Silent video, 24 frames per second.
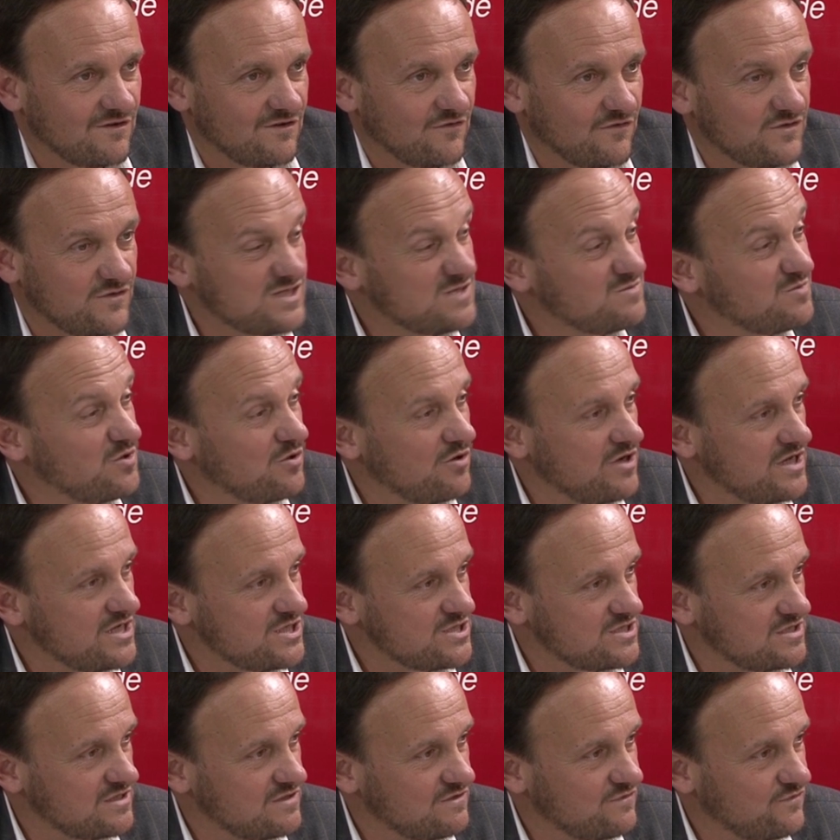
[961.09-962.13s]

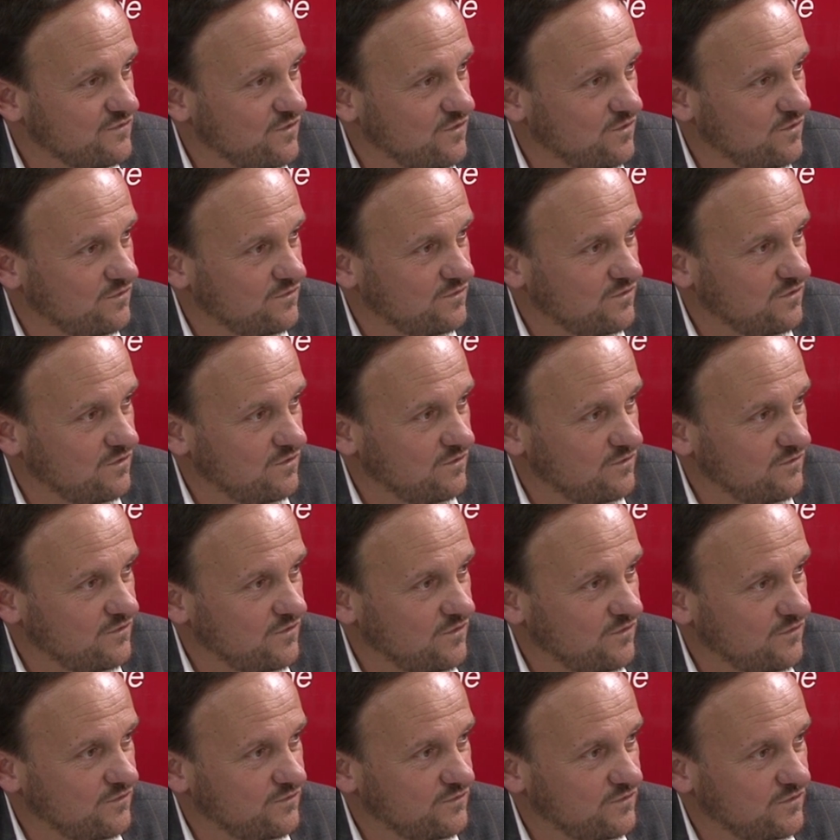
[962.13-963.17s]
inspiration
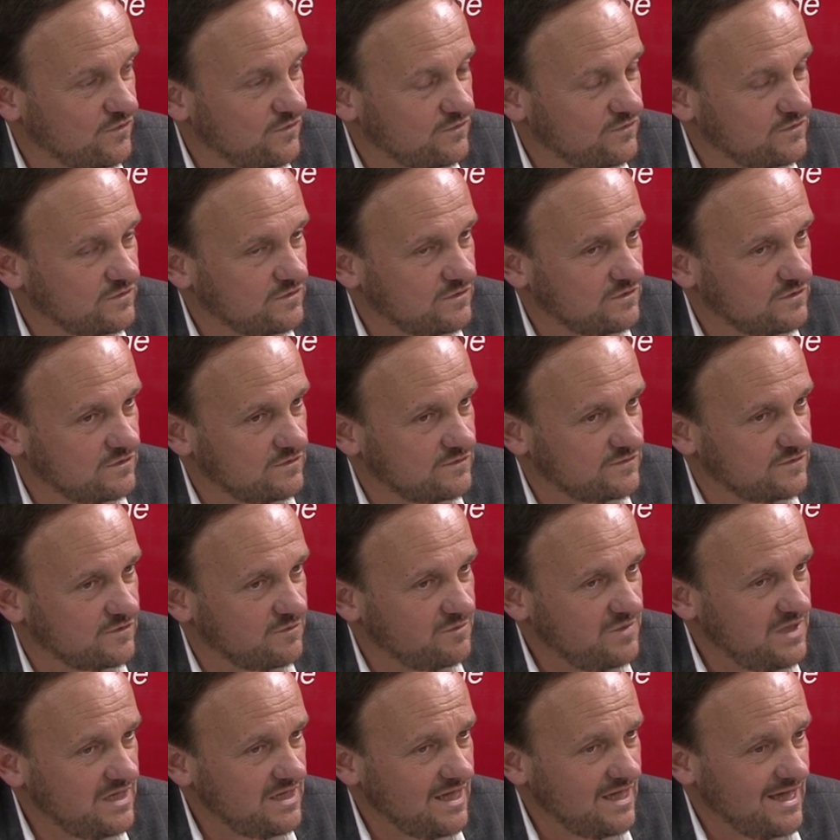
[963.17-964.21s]
for
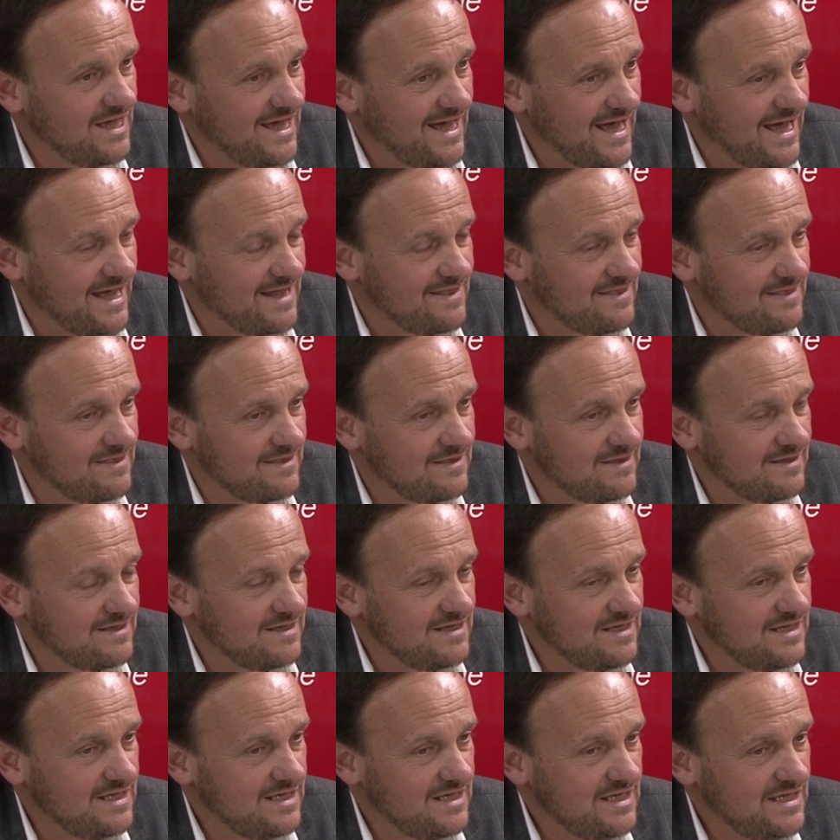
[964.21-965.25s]
me, and
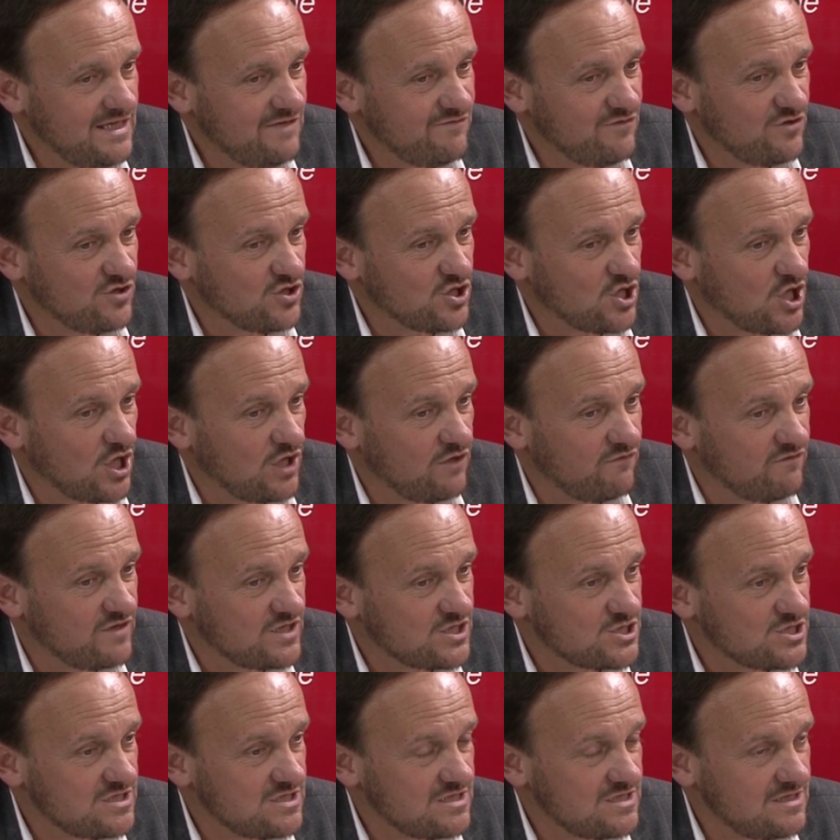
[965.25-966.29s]
even
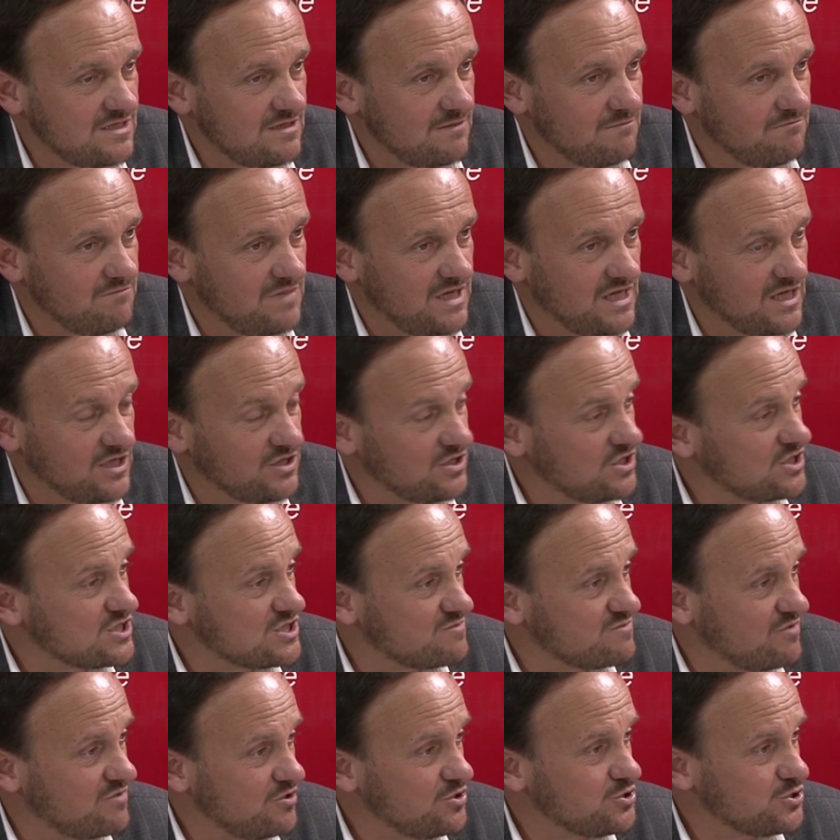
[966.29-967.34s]
conviction being not
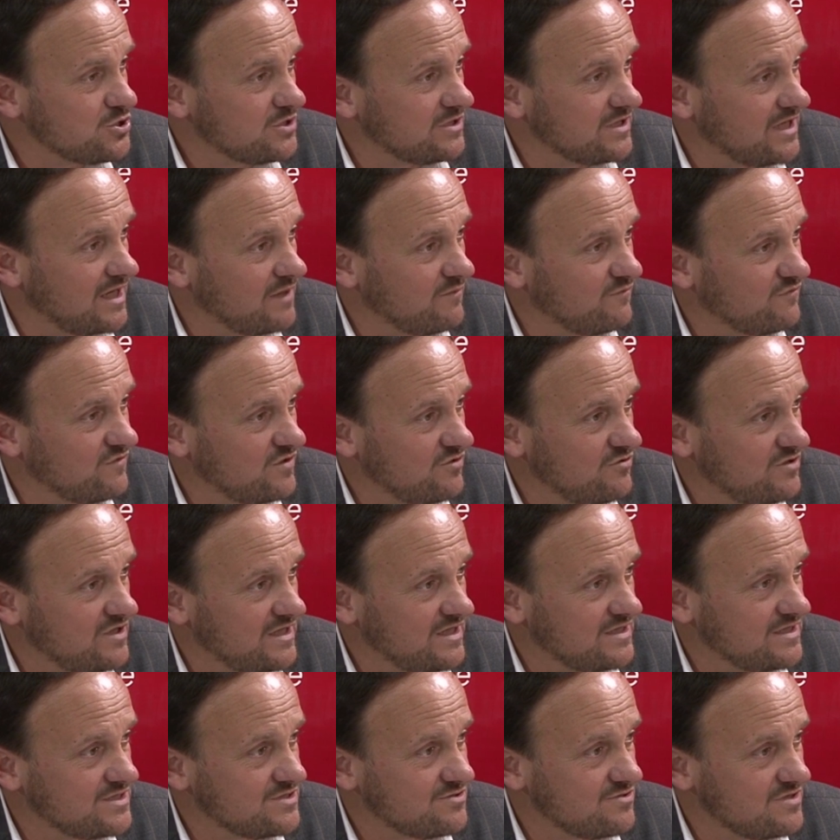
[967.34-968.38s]
spiritual, I'm very
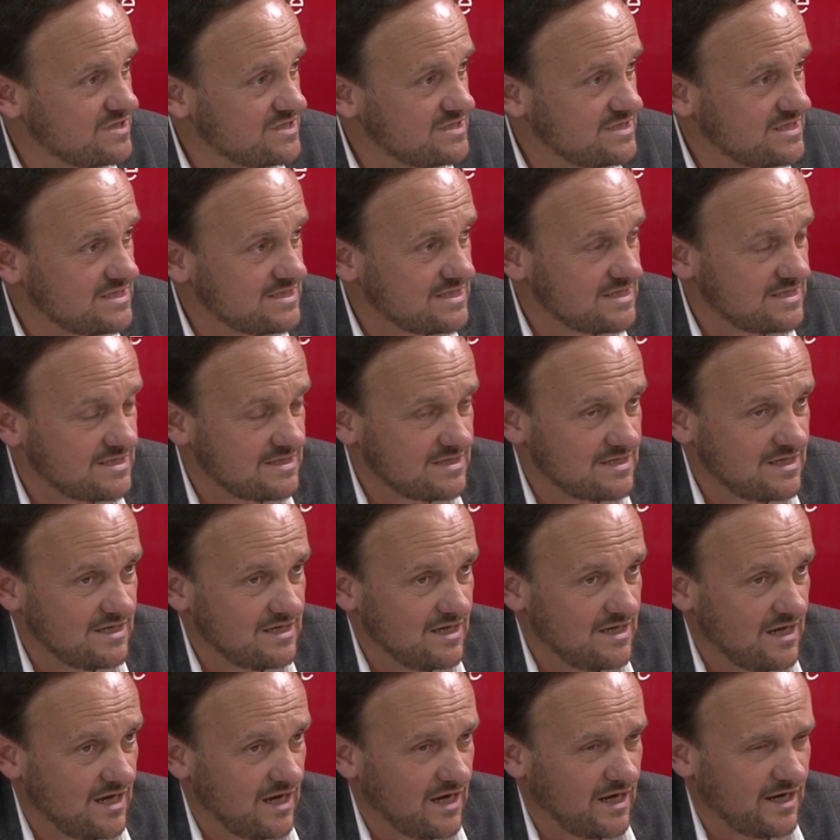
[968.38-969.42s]
interested, and
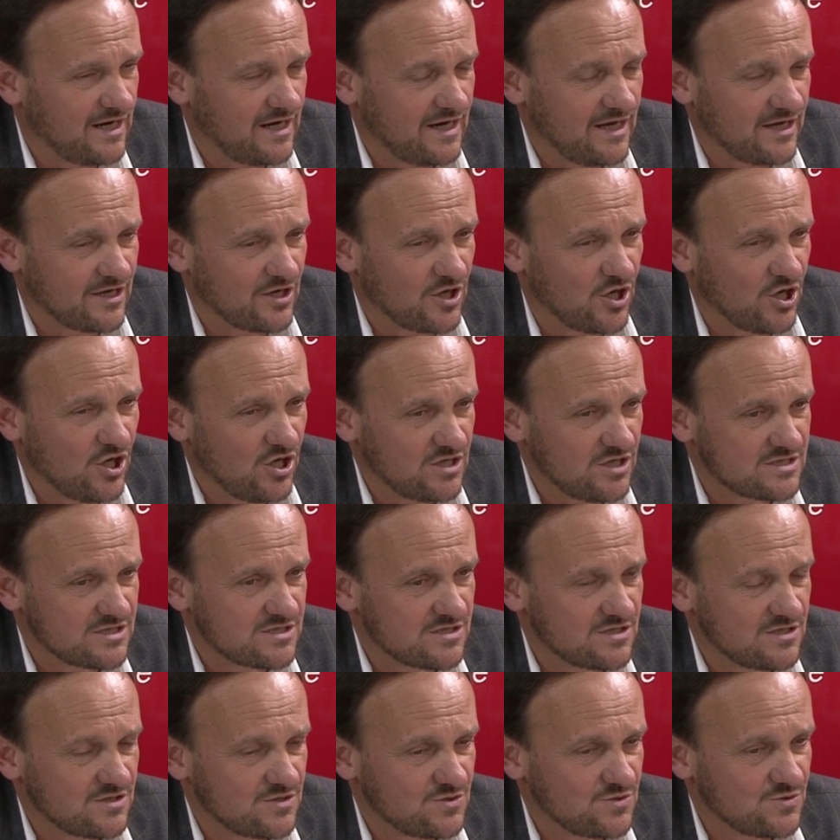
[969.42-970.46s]
I like a lot
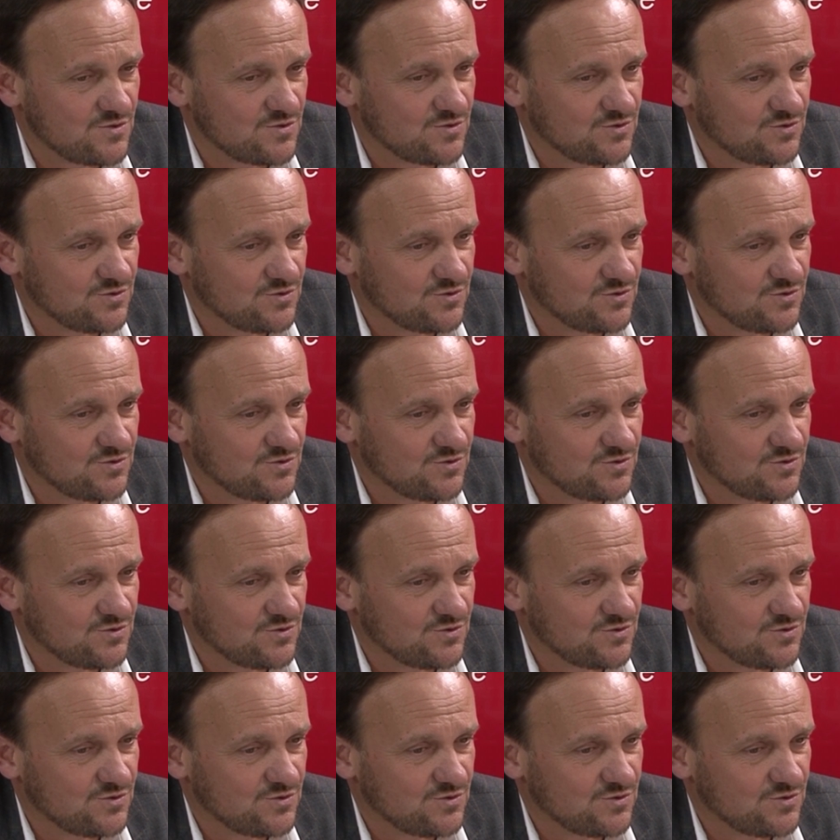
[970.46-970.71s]
to